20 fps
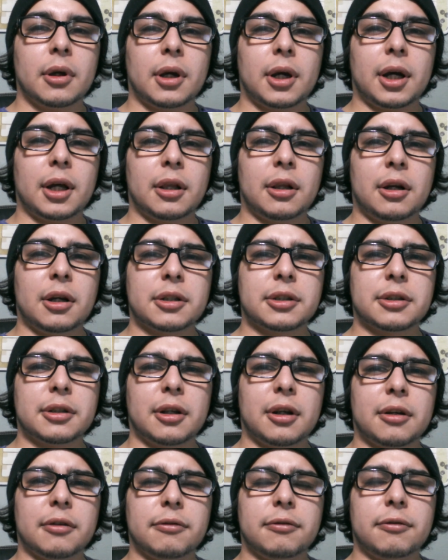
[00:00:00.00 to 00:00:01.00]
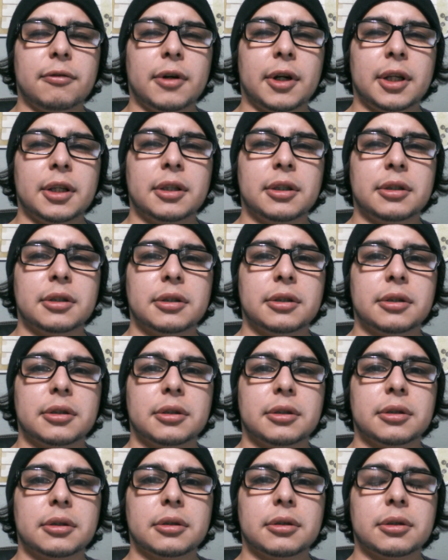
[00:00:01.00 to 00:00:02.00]
I lost a lot of friends
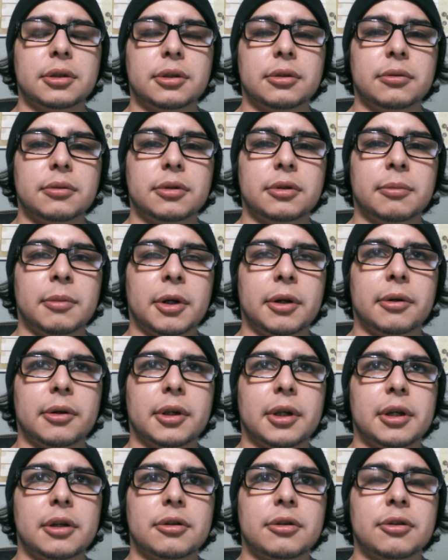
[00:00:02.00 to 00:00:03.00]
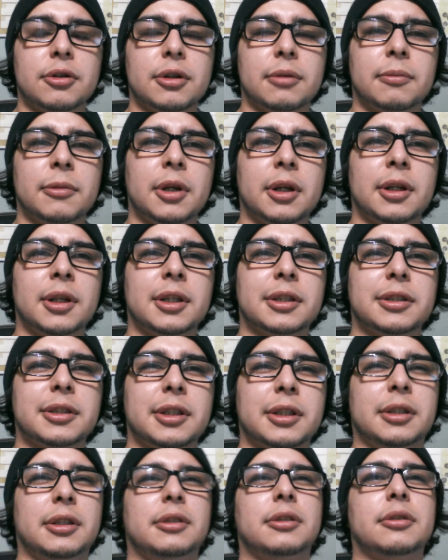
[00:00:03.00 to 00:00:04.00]
due to my relationship. Not
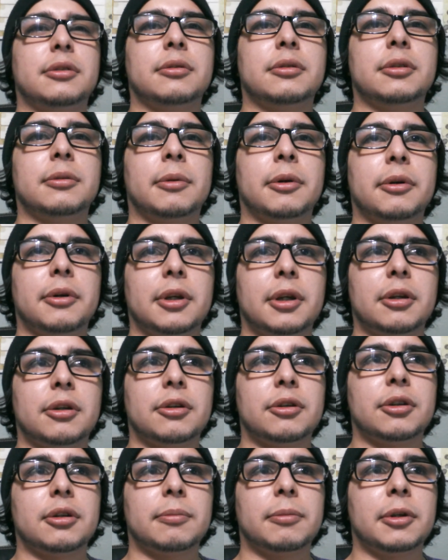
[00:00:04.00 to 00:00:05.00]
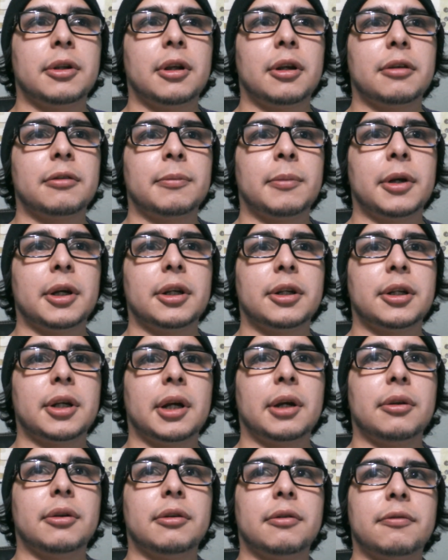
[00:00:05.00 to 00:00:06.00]
necessarily due to my relationship. A lot of my
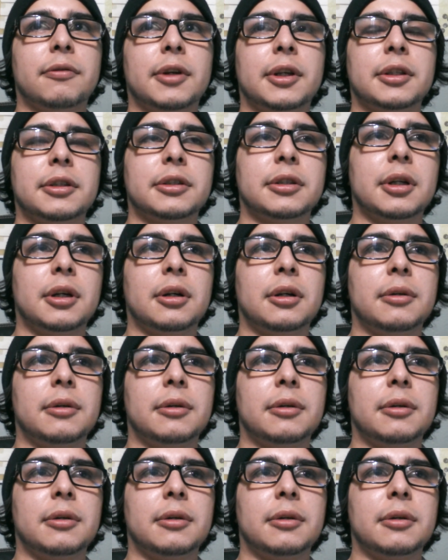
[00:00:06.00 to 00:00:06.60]
childhood friends